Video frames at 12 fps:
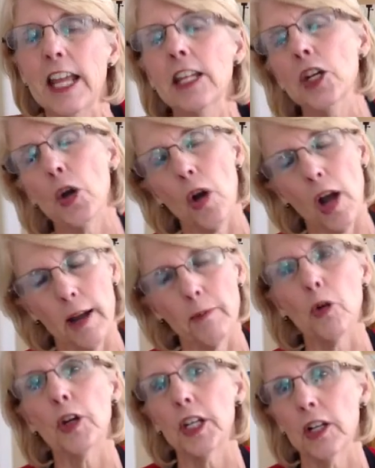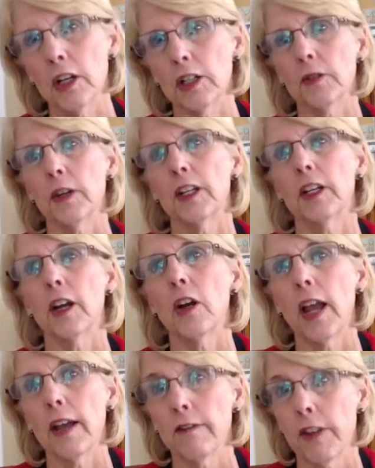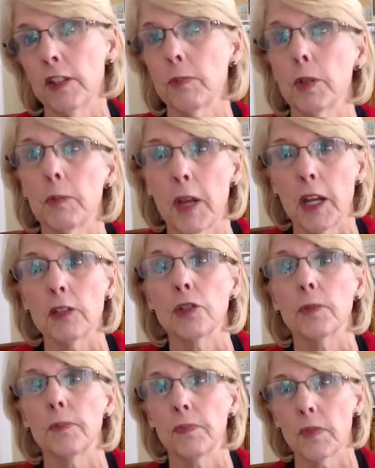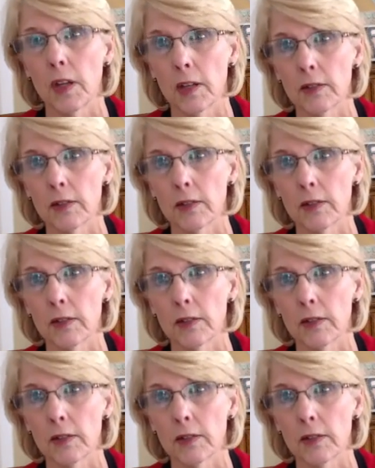I'm working on it right now. I have a Facebook page. Okay.